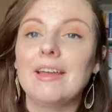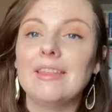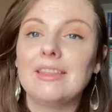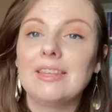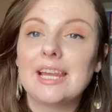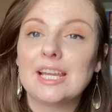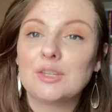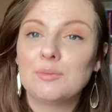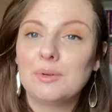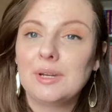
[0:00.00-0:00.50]
The
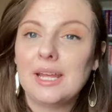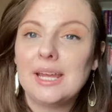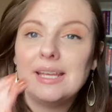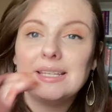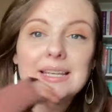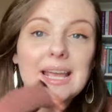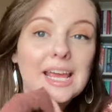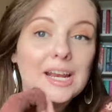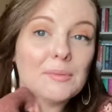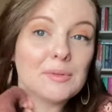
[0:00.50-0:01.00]
next one
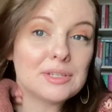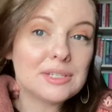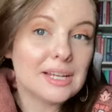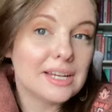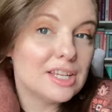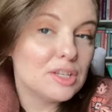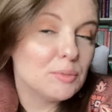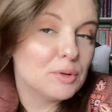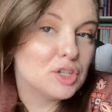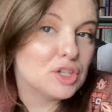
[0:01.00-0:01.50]
is Animal
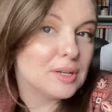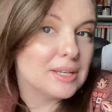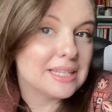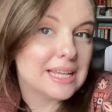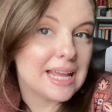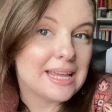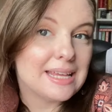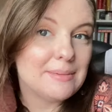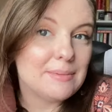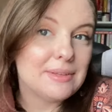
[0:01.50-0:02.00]
Studies, which is
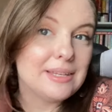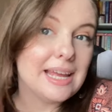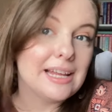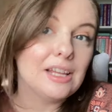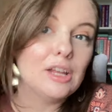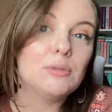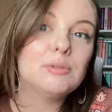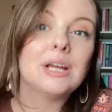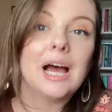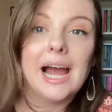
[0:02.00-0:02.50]
a
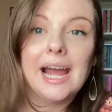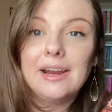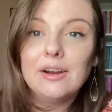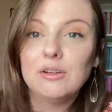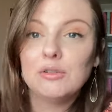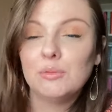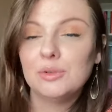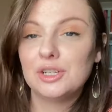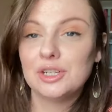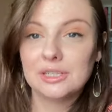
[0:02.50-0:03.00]
yellow
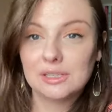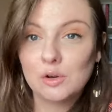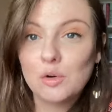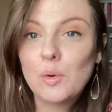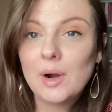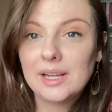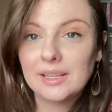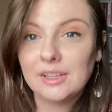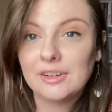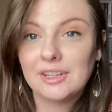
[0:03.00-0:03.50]
title, which is
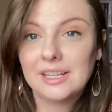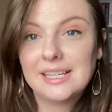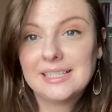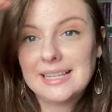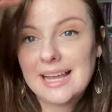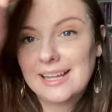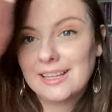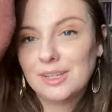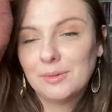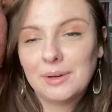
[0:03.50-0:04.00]
quite literally
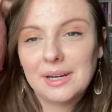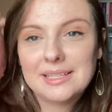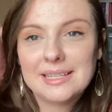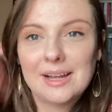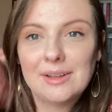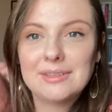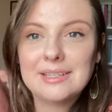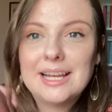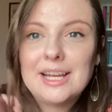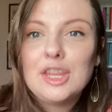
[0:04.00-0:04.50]
exactly what it
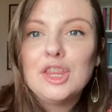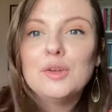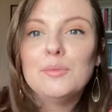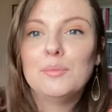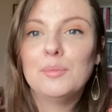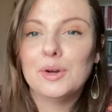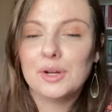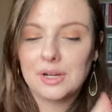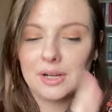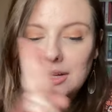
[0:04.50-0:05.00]
sounds like. The
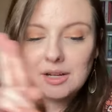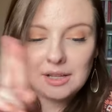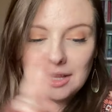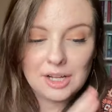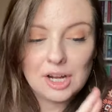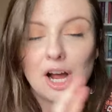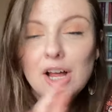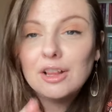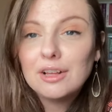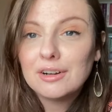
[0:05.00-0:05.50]
book, the
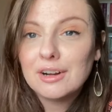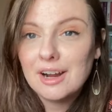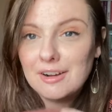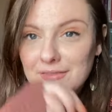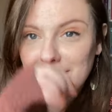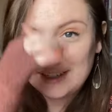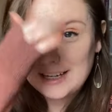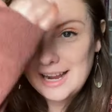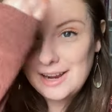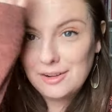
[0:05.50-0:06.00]
color of
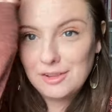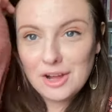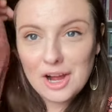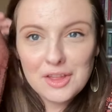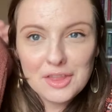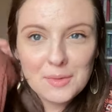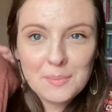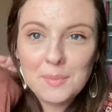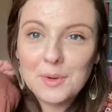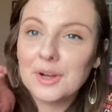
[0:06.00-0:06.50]
the title
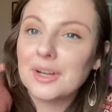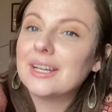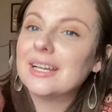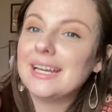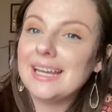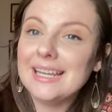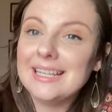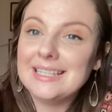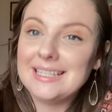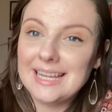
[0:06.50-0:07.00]
on the book
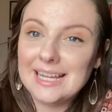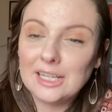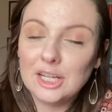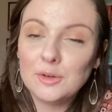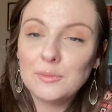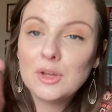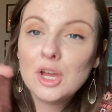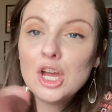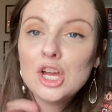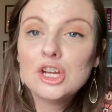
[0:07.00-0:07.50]
is
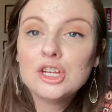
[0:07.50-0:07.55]
yellow.